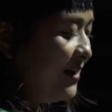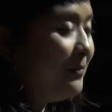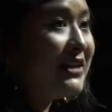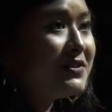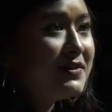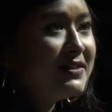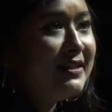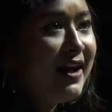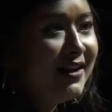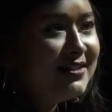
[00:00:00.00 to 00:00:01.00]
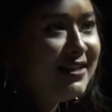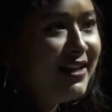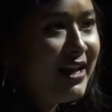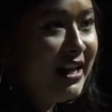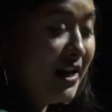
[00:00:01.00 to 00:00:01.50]
and Bachelor's in IT
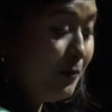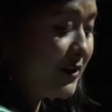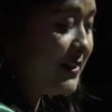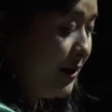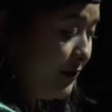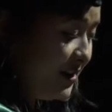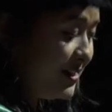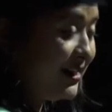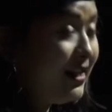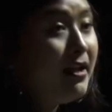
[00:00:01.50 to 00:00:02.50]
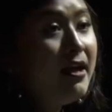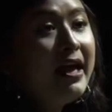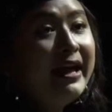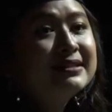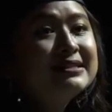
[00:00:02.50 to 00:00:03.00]
in Network Security
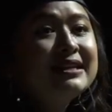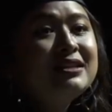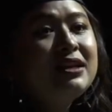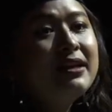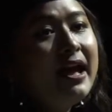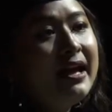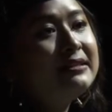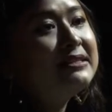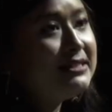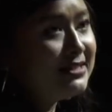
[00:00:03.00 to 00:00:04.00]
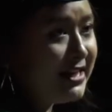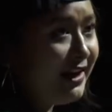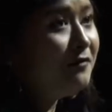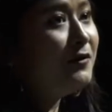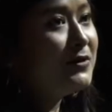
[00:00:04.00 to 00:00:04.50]
in Sydney at
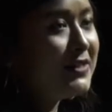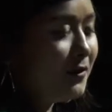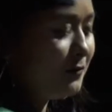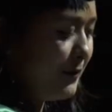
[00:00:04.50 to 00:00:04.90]
TAFE New South